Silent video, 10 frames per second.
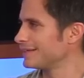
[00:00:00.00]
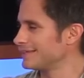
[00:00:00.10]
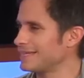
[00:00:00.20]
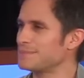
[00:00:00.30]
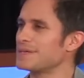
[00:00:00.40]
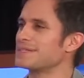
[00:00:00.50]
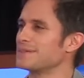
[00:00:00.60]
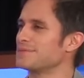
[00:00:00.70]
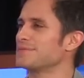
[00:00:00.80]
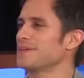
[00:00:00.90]
let
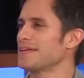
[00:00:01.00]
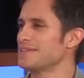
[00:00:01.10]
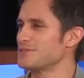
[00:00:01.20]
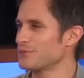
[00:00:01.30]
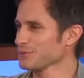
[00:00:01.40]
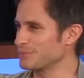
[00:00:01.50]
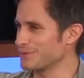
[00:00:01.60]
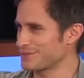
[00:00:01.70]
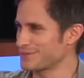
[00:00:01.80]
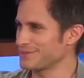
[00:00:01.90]
myself enjoy too
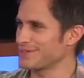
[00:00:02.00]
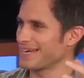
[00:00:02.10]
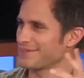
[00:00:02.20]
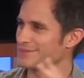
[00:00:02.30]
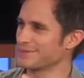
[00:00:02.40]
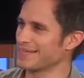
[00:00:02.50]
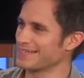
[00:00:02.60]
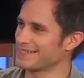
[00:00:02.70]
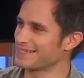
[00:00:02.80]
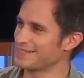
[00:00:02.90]
much. You know, I have to
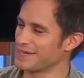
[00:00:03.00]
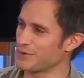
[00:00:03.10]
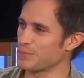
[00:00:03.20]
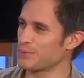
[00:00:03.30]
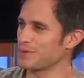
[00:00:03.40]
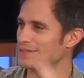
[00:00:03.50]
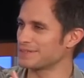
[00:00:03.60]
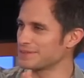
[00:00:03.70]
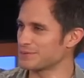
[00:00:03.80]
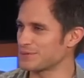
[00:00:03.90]
like incorporate
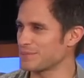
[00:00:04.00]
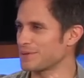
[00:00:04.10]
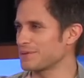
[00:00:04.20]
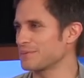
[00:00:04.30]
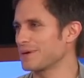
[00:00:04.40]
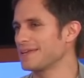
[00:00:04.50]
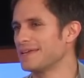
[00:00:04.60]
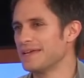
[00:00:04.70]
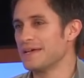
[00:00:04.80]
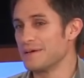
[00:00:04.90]
it into some other way.
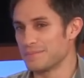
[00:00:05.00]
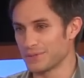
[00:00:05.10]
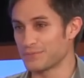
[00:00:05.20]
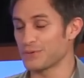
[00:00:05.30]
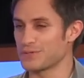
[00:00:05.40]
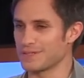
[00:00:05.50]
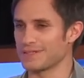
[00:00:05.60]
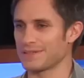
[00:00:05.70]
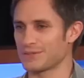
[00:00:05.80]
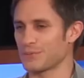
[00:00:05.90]
But
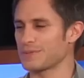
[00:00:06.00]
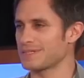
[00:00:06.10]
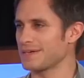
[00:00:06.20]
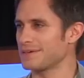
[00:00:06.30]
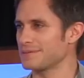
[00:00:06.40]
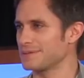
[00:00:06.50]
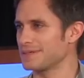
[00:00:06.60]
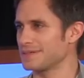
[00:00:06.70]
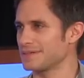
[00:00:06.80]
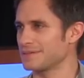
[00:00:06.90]
fortunately, there's always
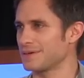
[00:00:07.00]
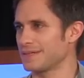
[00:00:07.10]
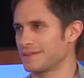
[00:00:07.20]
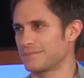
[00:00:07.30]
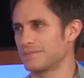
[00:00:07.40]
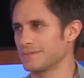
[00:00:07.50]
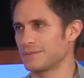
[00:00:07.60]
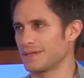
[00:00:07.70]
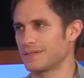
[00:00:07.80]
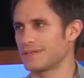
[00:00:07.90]
there great
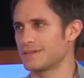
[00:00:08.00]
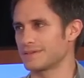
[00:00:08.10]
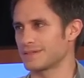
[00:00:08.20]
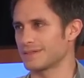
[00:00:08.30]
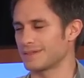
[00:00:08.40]
teachers that,